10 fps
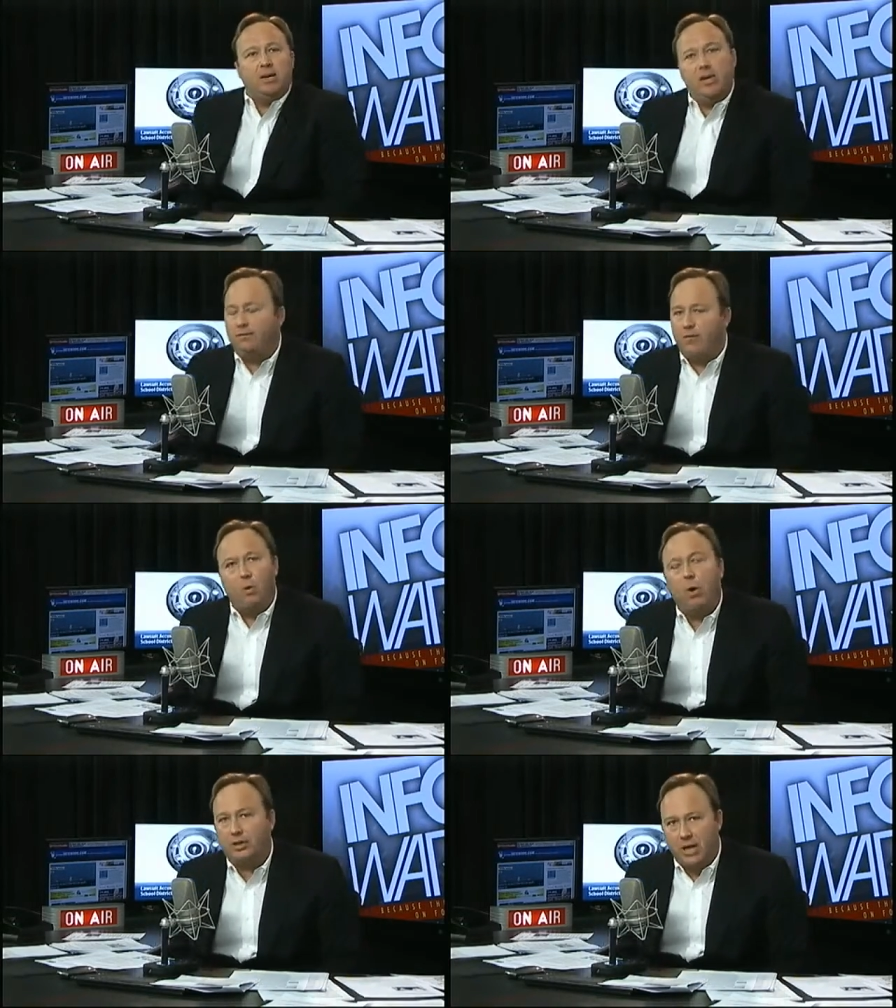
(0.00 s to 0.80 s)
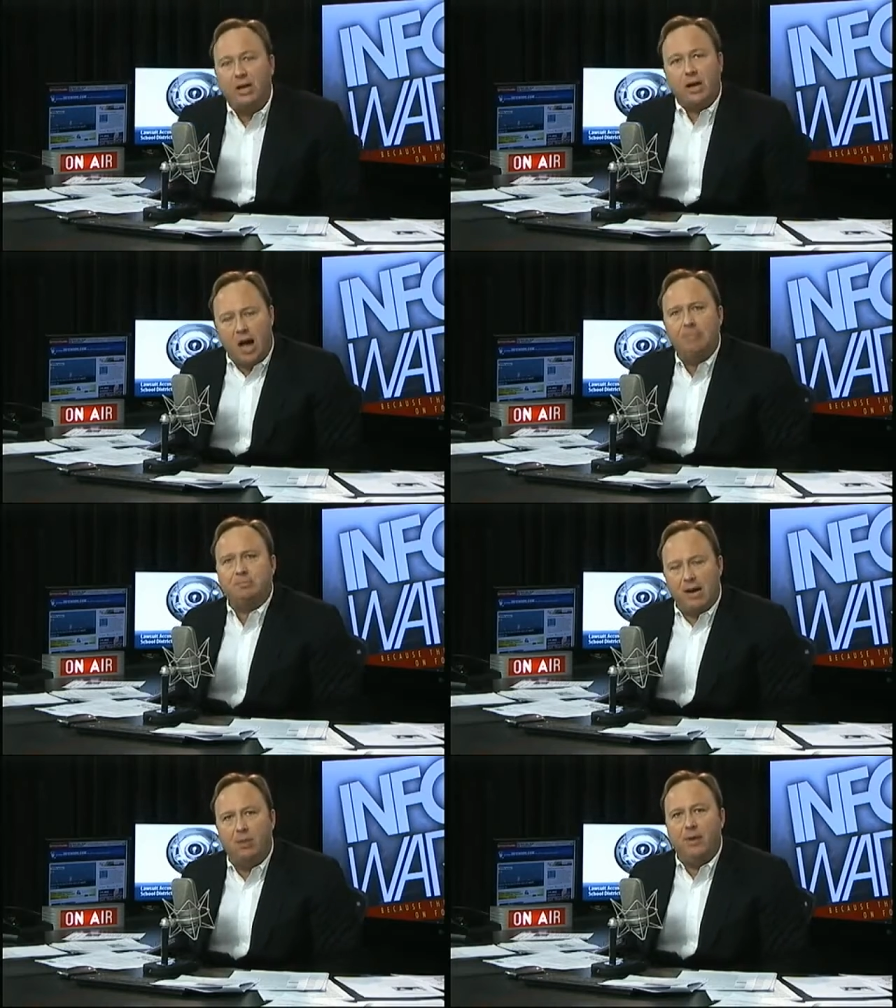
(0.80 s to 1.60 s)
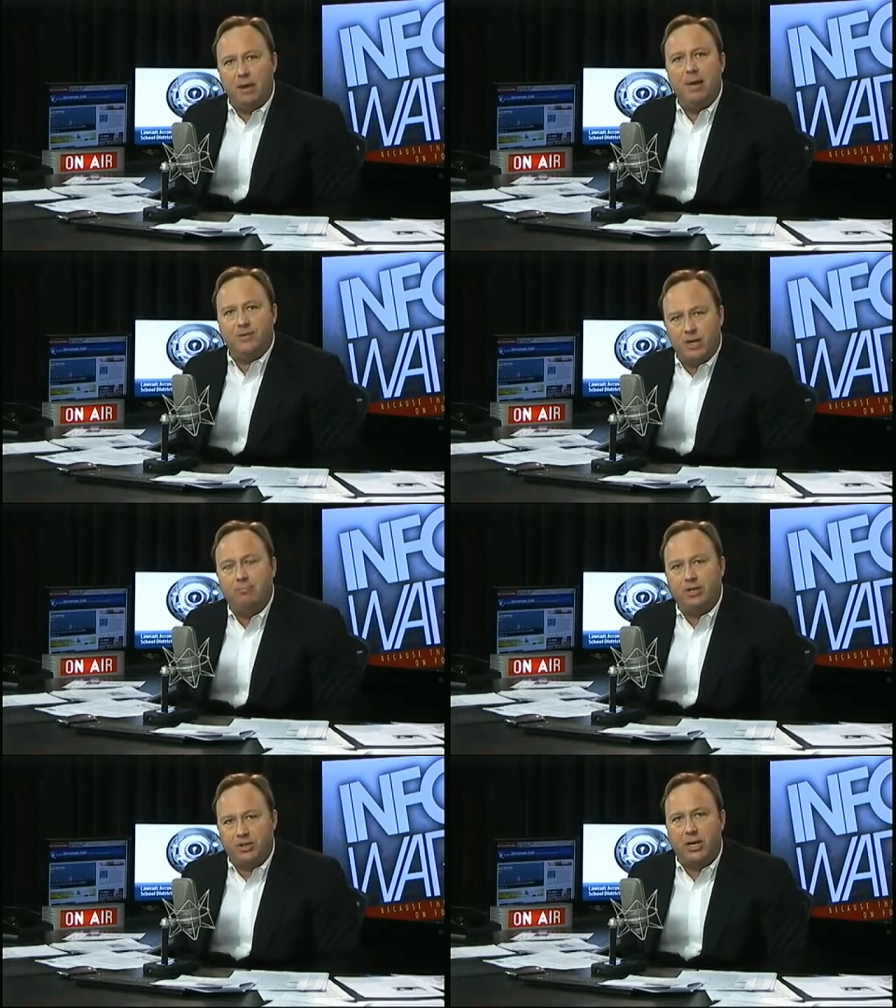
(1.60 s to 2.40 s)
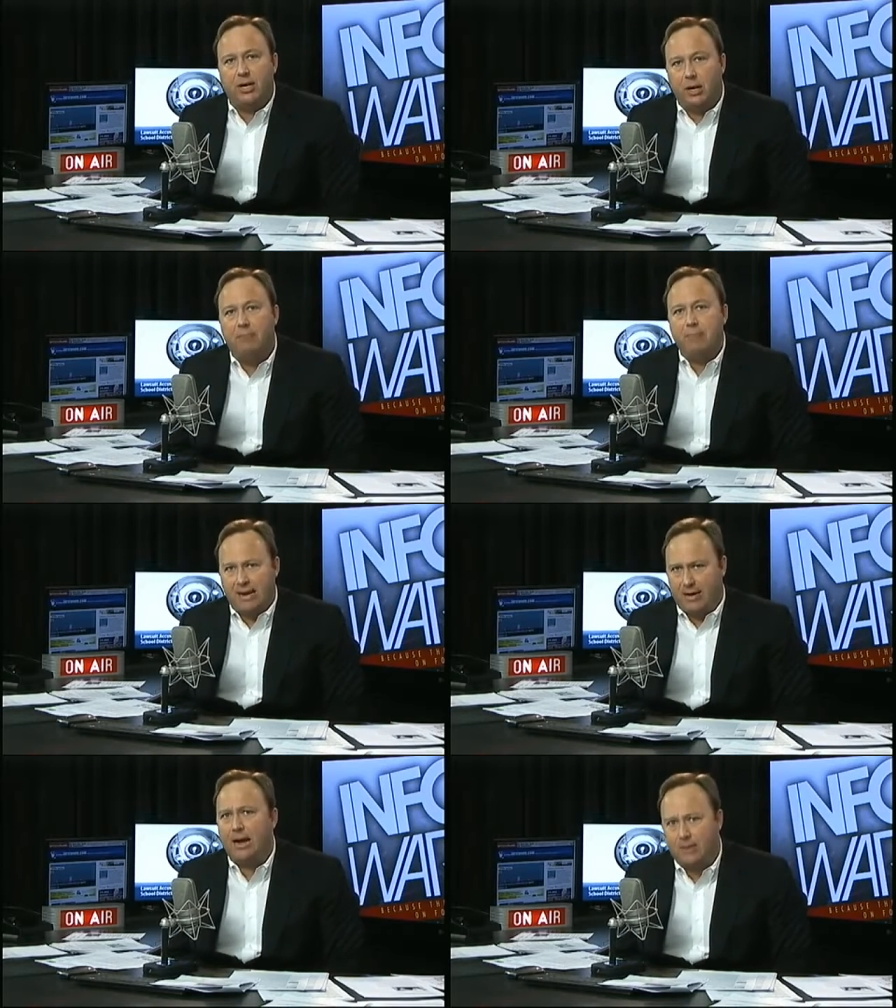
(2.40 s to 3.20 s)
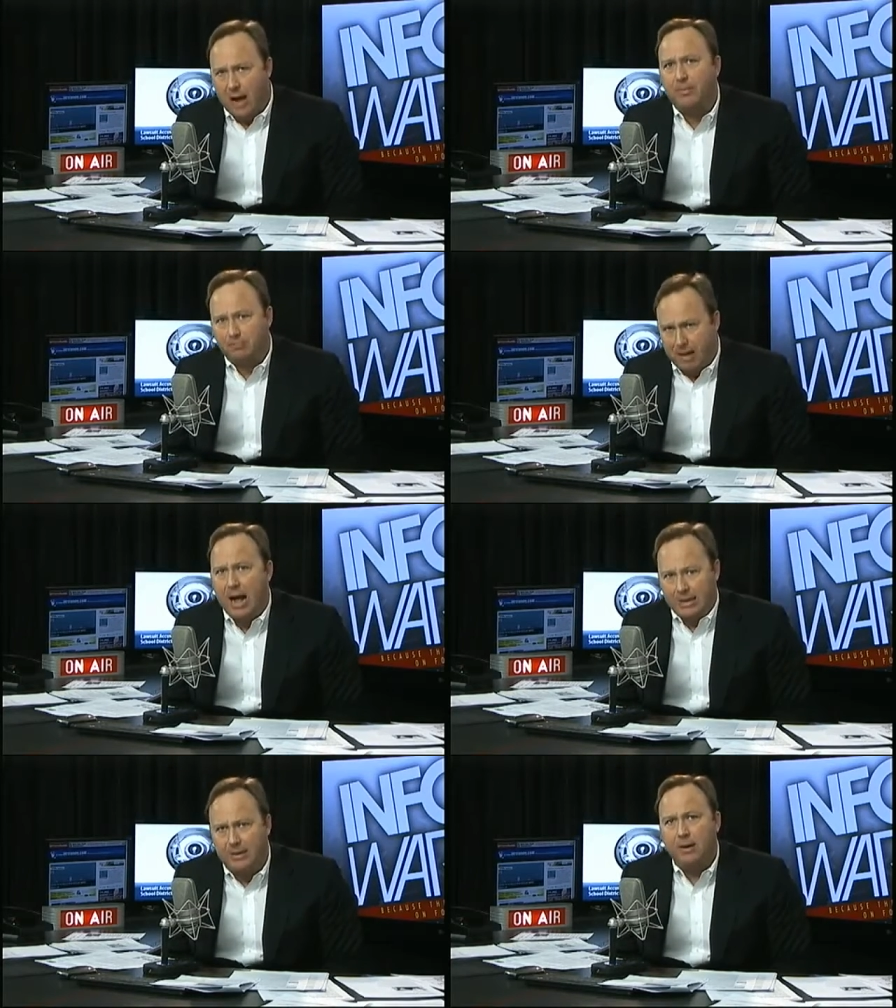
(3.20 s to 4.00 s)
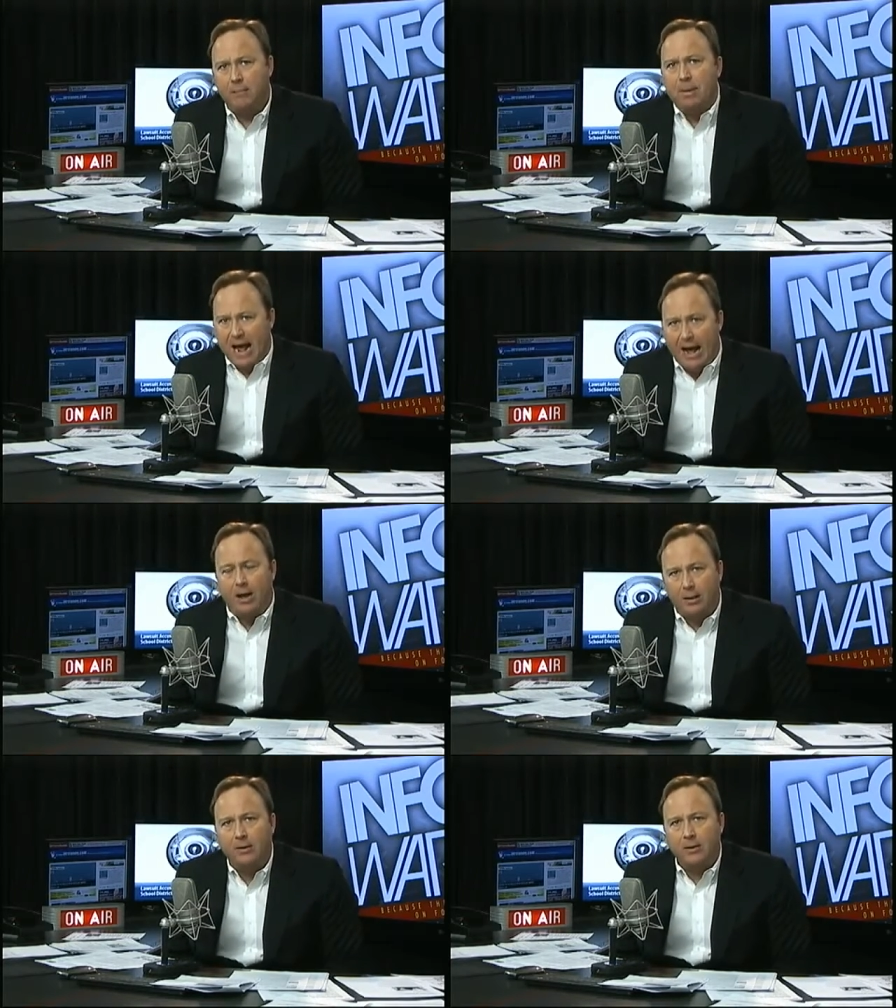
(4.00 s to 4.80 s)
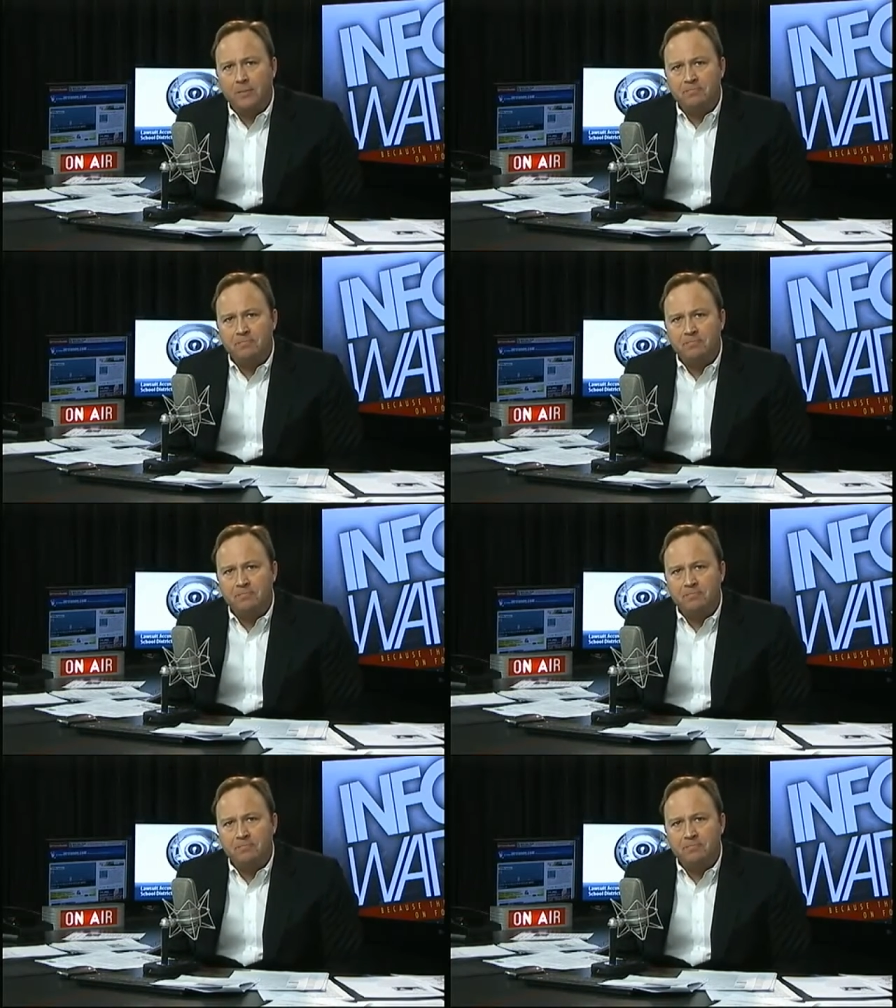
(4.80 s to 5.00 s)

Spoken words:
Because Infowars.com is bigger than MSNBC and GlenBeck.com combined, pal.